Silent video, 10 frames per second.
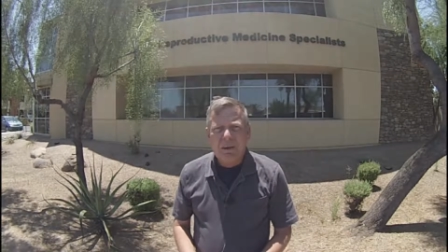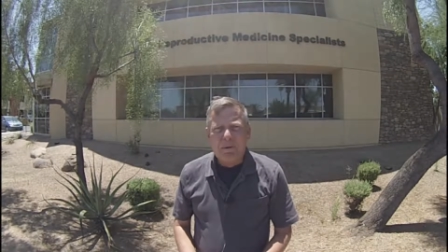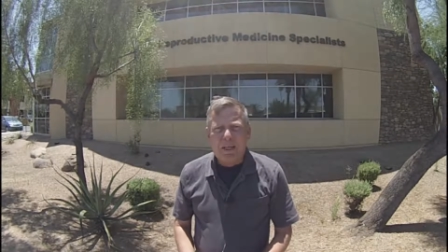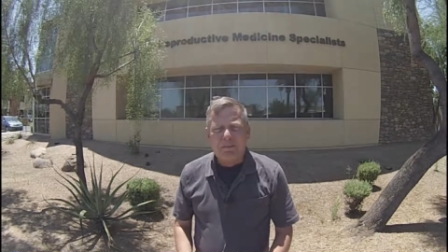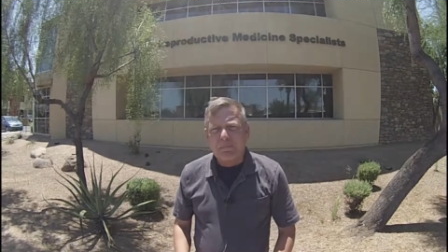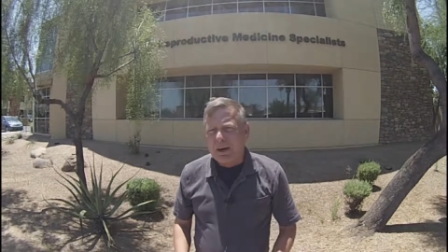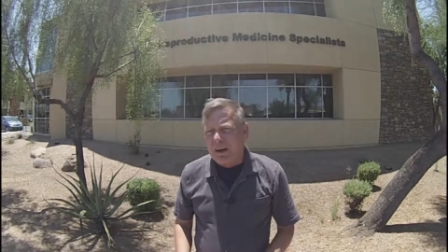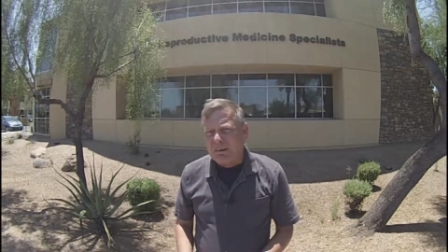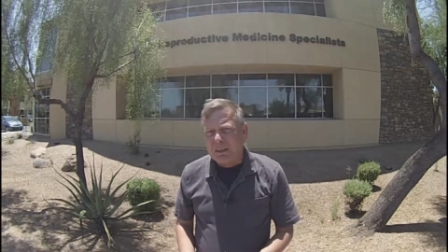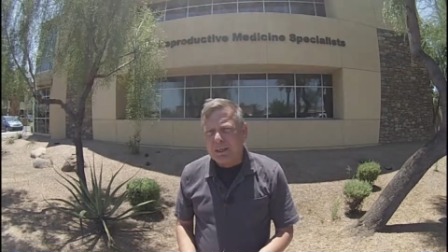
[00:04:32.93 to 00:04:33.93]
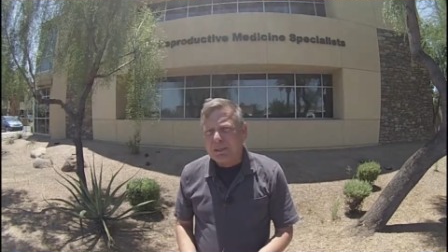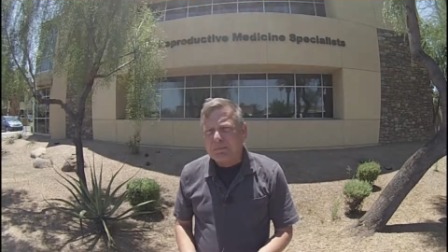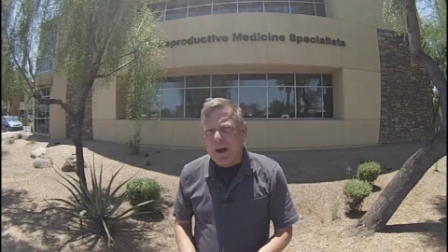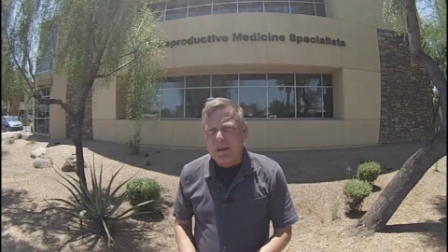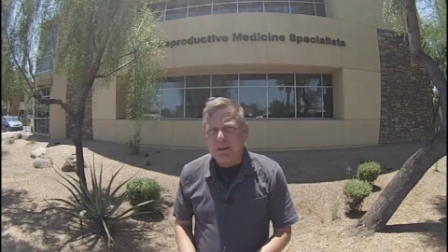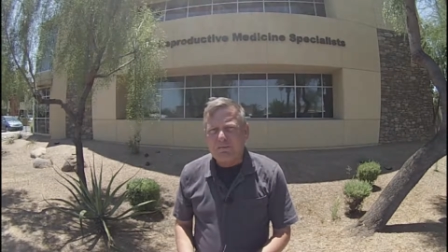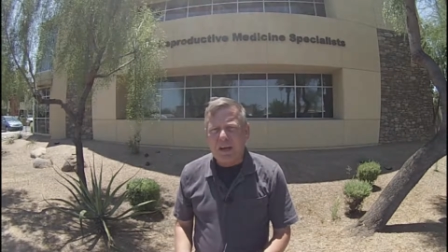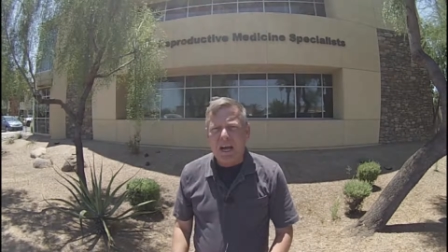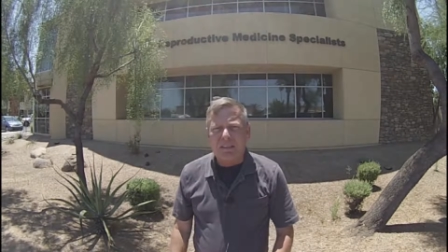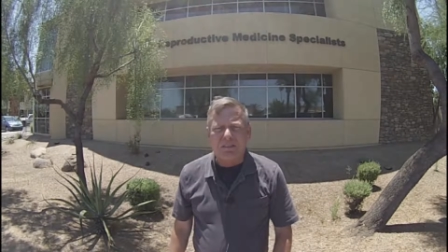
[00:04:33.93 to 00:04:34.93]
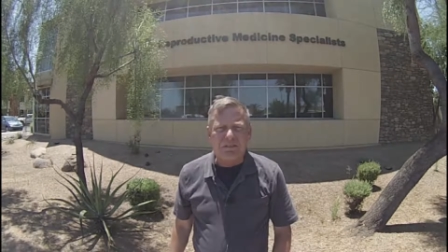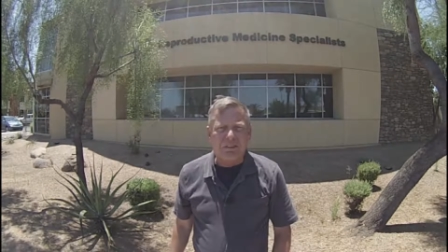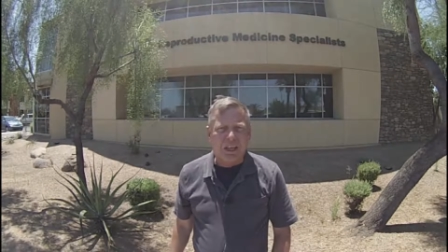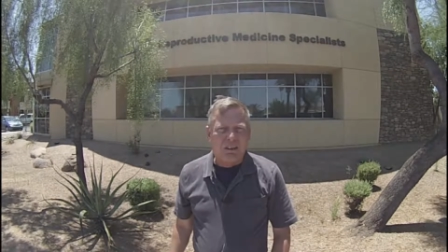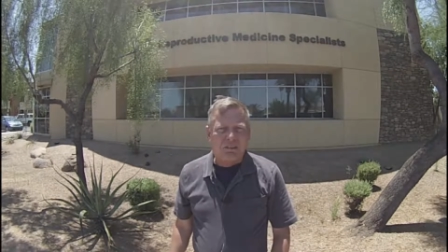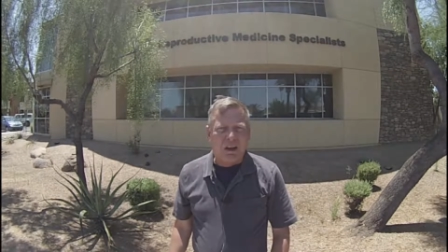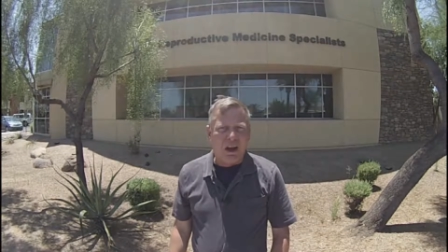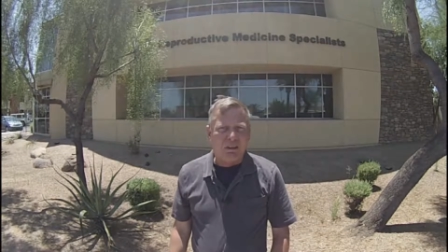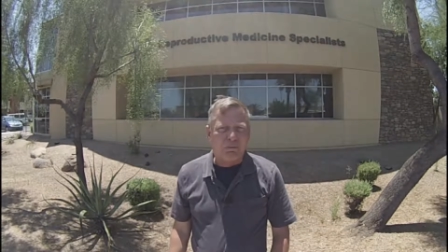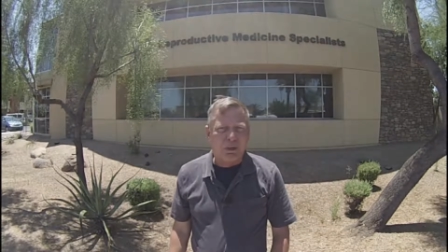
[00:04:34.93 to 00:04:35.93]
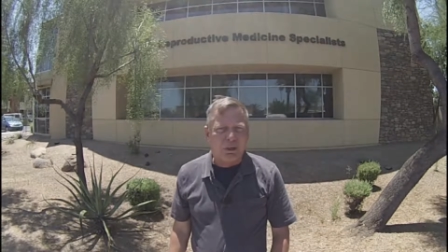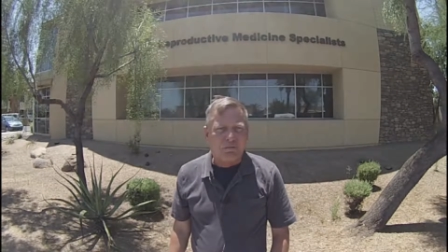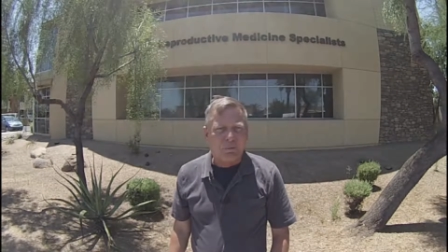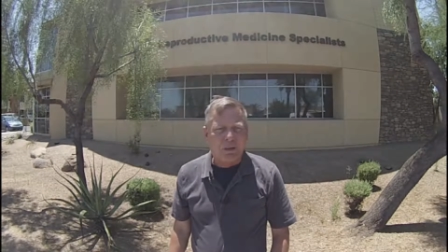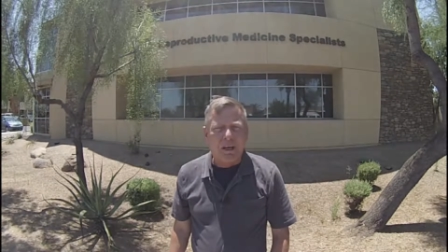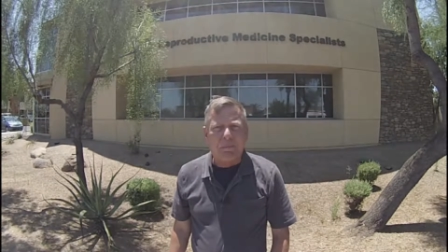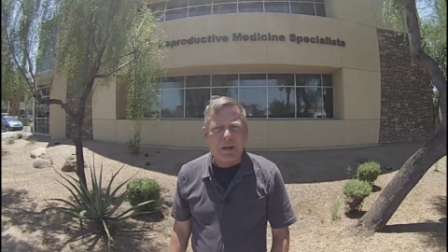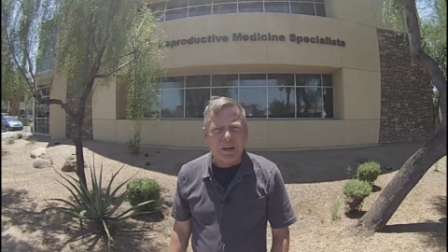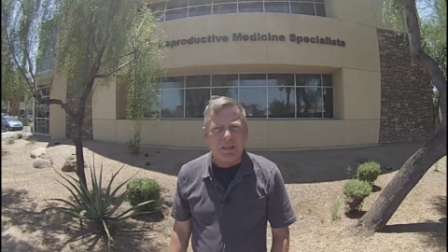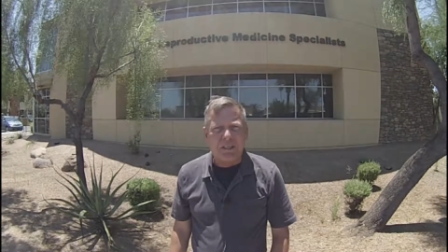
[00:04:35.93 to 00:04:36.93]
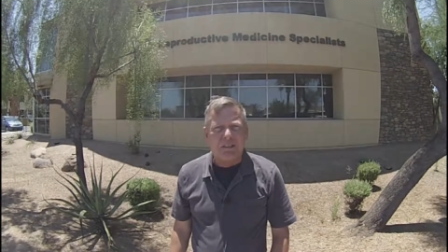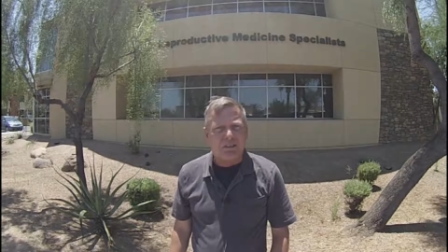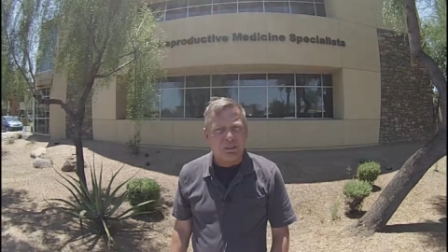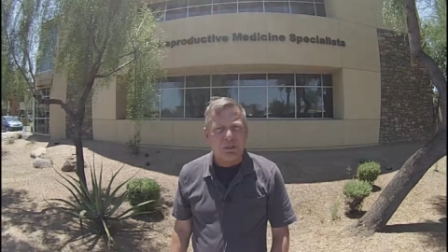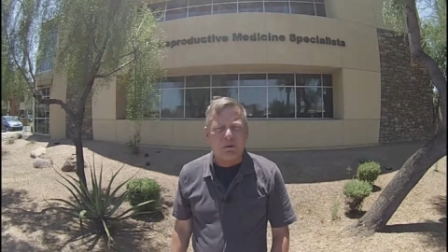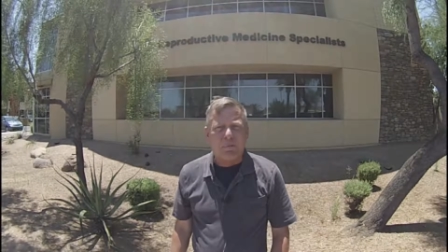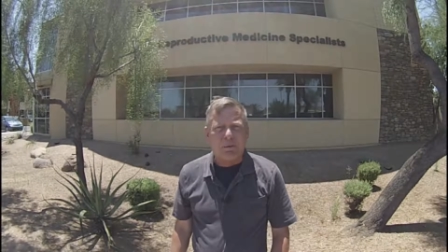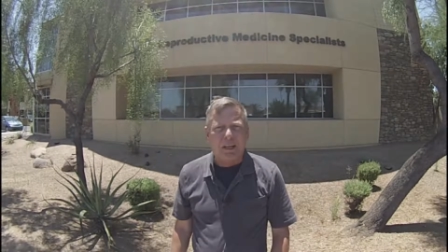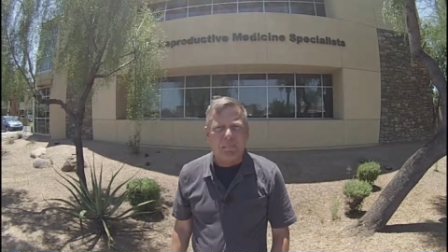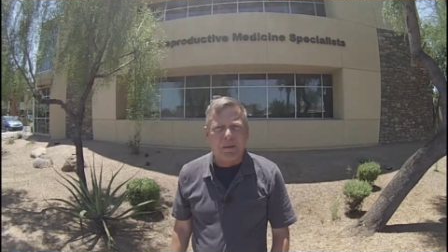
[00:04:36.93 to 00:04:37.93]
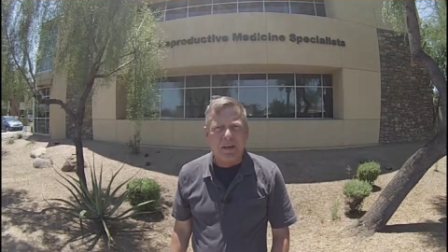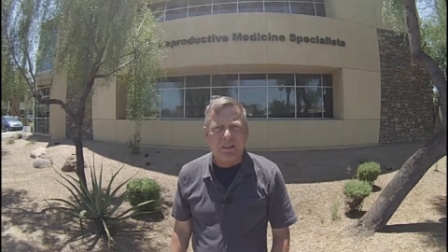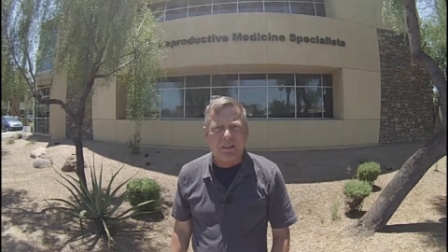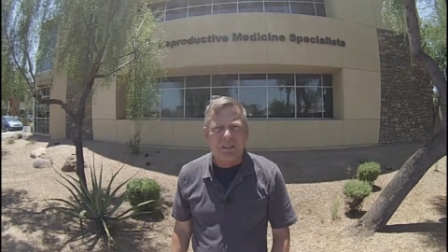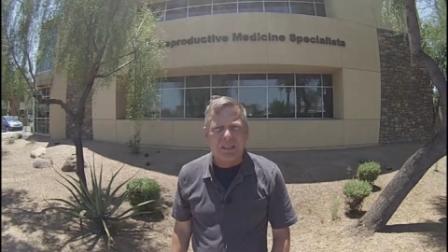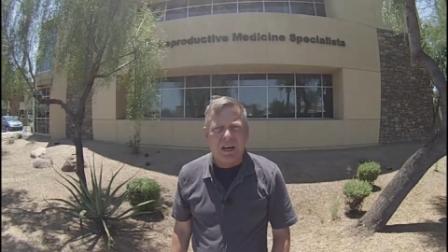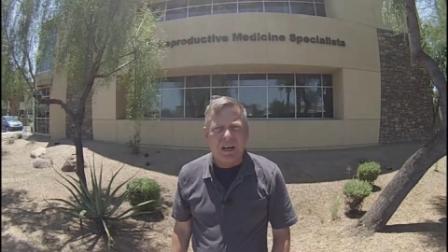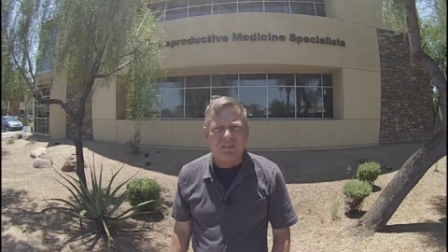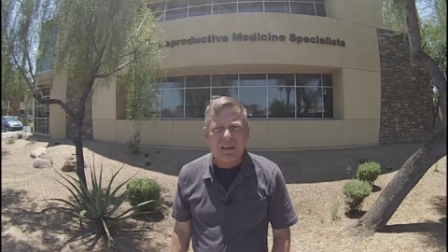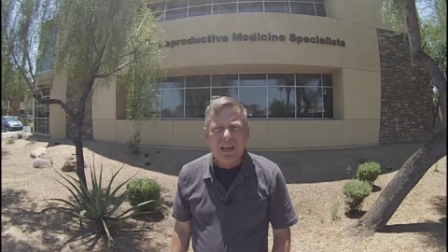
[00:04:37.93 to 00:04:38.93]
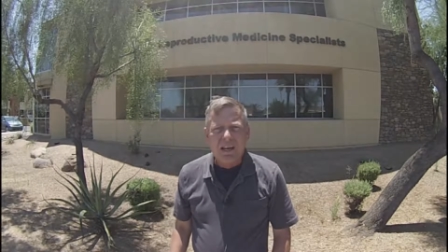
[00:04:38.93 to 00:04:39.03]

Because apparently, in spite of the fact that it's against God's will for Planned Parenthood to do what Planned Parenthood does,